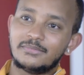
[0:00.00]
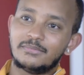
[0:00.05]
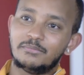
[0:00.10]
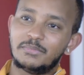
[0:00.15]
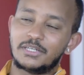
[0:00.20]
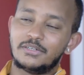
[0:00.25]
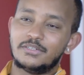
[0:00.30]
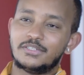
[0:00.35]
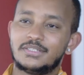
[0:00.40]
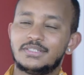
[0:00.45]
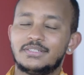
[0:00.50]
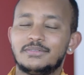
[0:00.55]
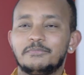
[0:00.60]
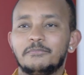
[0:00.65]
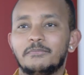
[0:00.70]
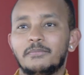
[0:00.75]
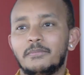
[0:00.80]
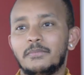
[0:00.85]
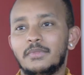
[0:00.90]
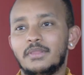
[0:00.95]
Because
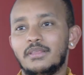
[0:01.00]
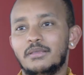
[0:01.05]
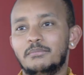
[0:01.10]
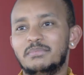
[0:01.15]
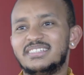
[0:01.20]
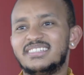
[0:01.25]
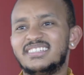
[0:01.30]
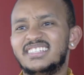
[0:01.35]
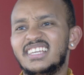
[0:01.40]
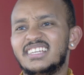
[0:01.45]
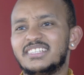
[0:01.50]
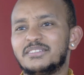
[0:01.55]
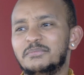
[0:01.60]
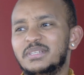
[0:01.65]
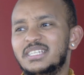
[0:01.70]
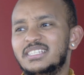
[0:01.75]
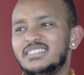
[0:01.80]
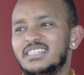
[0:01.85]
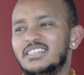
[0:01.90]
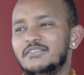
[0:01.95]
mistakes
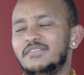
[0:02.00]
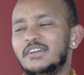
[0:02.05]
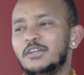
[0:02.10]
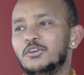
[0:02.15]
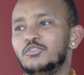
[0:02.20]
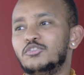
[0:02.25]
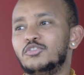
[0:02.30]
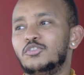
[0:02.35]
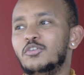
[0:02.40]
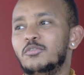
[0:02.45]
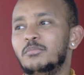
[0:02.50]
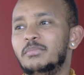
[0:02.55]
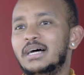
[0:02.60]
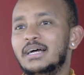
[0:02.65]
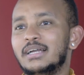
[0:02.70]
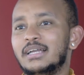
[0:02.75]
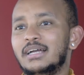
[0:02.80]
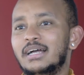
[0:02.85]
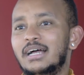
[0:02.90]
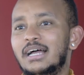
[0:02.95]
means if I could go
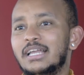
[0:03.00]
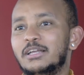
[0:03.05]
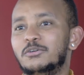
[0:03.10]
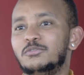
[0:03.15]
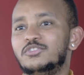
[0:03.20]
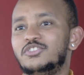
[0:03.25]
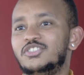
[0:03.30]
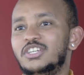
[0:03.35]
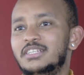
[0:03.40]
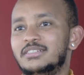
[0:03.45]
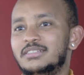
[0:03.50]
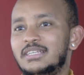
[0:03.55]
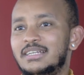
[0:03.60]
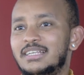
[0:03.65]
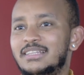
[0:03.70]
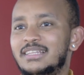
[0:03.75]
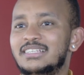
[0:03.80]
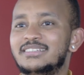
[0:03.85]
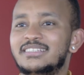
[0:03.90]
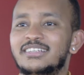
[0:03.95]
back, I could change that.
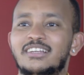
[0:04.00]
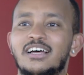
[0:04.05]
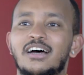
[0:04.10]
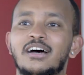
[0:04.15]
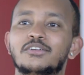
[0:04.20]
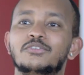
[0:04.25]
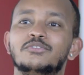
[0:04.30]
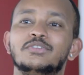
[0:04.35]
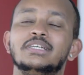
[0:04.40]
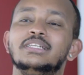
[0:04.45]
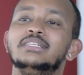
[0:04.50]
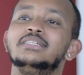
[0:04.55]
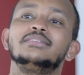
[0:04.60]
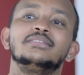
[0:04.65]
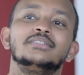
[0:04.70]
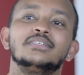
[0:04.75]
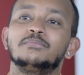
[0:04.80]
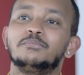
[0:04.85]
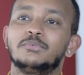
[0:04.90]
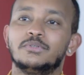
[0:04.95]
And that's an
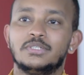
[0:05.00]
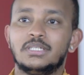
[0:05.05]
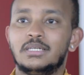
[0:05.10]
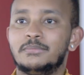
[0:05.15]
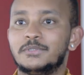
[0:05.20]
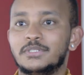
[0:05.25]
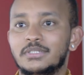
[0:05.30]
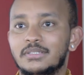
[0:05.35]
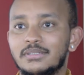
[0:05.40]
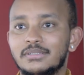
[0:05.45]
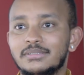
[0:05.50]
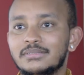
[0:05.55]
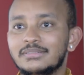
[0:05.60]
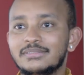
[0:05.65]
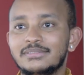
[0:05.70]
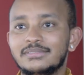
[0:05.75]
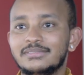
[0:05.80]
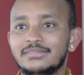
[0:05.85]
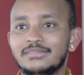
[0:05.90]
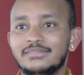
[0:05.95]
unrealistic perception.
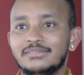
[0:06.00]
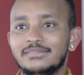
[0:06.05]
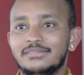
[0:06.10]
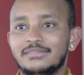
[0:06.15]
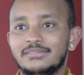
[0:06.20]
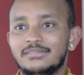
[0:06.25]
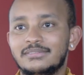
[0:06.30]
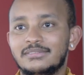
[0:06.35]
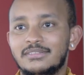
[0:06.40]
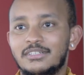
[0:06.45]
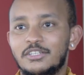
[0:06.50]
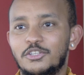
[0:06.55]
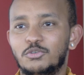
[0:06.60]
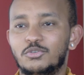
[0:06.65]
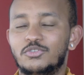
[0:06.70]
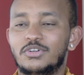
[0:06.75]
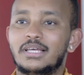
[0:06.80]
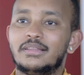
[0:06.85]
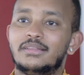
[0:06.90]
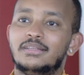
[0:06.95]

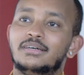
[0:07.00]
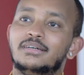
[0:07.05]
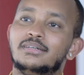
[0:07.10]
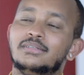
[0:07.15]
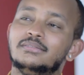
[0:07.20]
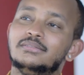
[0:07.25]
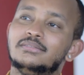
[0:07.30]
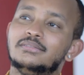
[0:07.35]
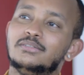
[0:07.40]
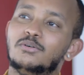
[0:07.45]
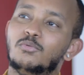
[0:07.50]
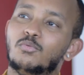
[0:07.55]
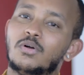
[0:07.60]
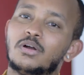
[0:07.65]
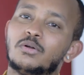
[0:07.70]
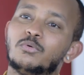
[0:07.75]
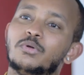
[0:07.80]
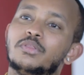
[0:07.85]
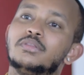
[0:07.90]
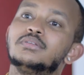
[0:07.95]
You'd rather
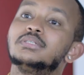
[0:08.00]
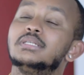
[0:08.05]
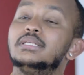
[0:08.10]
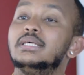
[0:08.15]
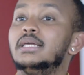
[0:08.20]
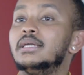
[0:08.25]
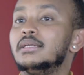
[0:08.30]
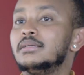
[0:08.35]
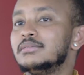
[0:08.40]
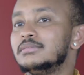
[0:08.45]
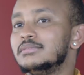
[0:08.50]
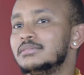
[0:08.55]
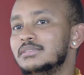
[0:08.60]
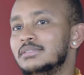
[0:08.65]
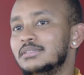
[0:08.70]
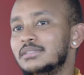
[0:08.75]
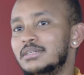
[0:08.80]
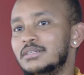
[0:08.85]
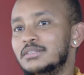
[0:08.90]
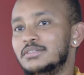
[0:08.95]
work with today.
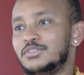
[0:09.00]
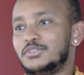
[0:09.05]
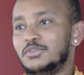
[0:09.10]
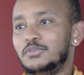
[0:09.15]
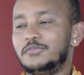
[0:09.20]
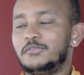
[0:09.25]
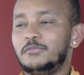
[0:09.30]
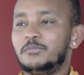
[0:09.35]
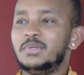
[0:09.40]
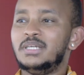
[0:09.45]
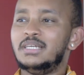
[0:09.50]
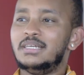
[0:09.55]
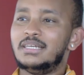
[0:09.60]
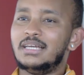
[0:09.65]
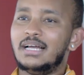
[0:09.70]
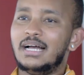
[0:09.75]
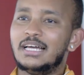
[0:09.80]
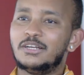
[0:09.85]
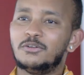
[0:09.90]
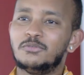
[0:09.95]
So for
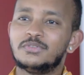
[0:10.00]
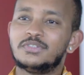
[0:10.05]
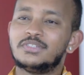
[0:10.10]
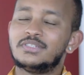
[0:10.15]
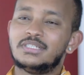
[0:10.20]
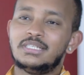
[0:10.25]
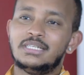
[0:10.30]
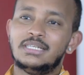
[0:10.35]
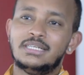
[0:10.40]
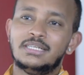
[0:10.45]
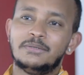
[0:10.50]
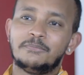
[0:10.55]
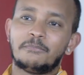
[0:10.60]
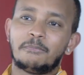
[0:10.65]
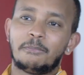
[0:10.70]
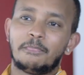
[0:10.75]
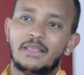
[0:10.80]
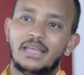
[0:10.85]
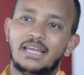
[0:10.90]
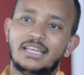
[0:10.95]
me, I don't see
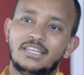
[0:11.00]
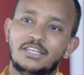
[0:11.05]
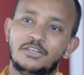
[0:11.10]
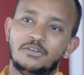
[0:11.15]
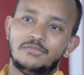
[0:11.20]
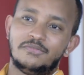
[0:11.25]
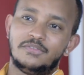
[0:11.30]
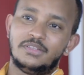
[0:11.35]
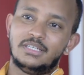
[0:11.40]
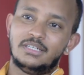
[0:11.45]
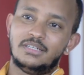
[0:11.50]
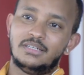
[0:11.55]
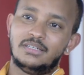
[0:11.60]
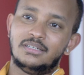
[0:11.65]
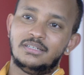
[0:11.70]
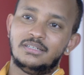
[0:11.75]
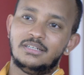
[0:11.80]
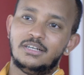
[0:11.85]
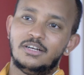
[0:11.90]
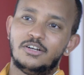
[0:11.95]
any of
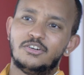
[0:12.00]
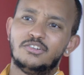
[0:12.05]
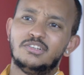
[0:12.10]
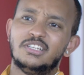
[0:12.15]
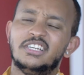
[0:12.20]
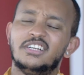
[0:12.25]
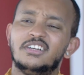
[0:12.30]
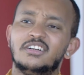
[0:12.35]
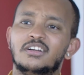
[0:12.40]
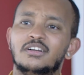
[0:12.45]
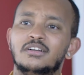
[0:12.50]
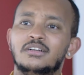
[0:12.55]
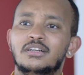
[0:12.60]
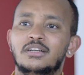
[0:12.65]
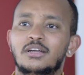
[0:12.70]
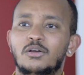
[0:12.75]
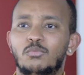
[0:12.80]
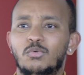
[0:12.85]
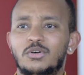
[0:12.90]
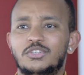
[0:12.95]
the earlier,
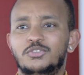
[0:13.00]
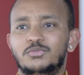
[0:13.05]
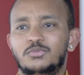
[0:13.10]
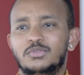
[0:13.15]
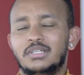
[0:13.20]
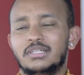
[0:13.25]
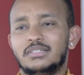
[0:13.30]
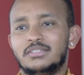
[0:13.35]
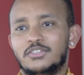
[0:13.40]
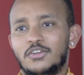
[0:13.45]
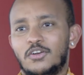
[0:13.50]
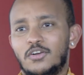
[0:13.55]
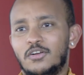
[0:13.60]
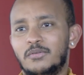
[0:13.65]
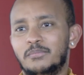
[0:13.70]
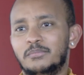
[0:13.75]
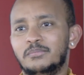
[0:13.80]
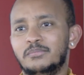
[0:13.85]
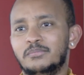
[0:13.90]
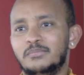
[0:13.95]
what you would
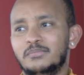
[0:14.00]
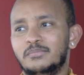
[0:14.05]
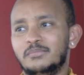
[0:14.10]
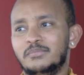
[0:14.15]
term